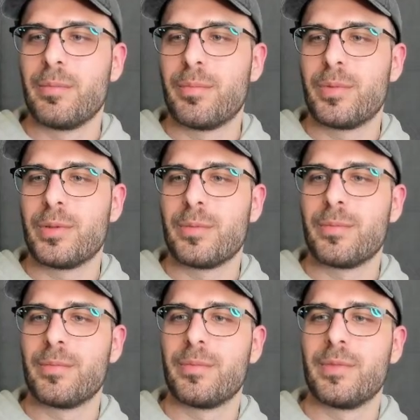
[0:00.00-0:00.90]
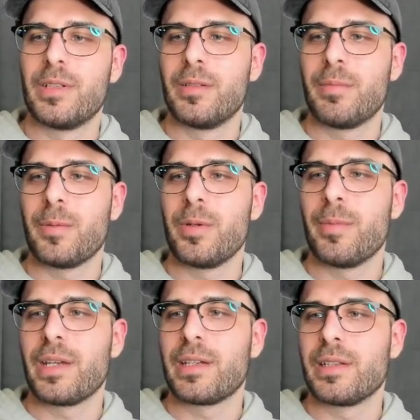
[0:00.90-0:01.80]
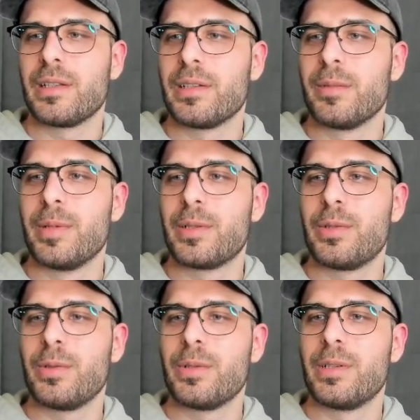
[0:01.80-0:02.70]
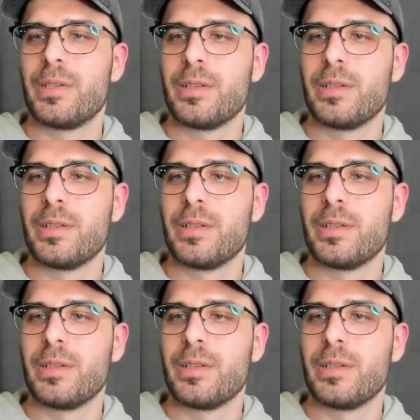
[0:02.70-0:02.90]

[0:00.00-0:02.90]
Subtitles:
Boom. Maybe we make it a little bit cuter.